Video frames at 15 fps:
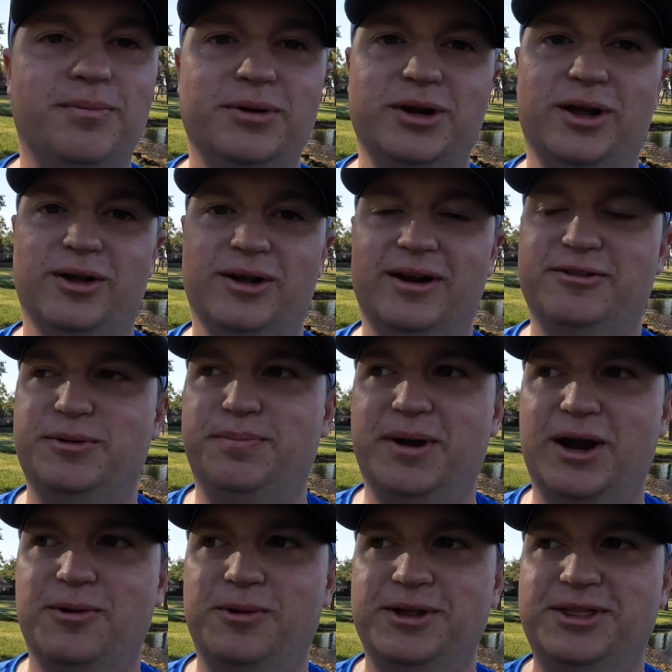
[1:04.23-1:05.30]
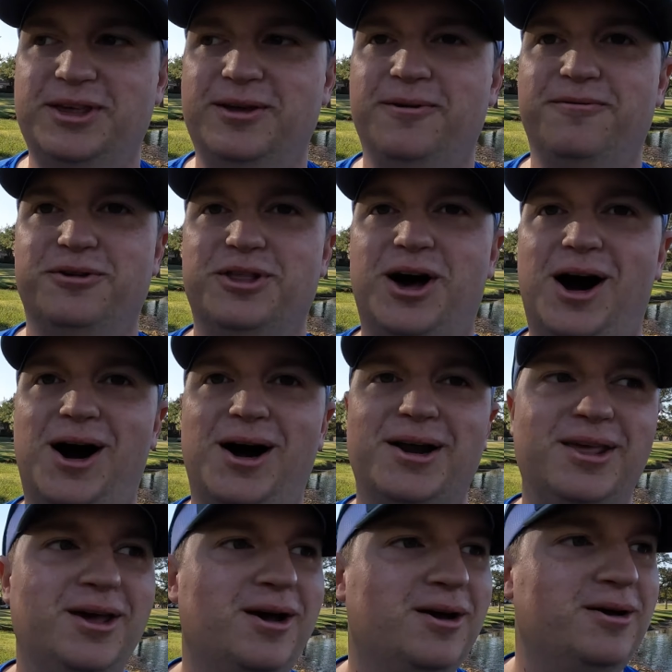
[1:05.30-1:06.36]
but y'all are gonna have to bear with it for the
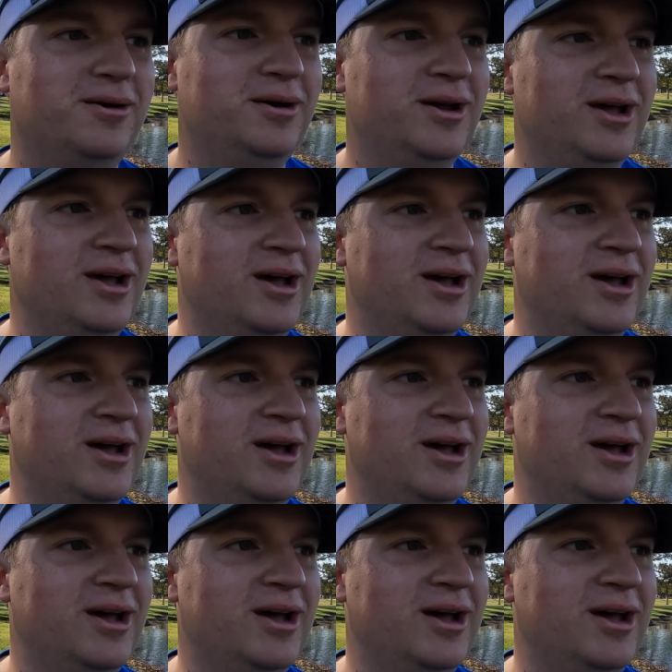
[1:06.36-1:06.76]
audio.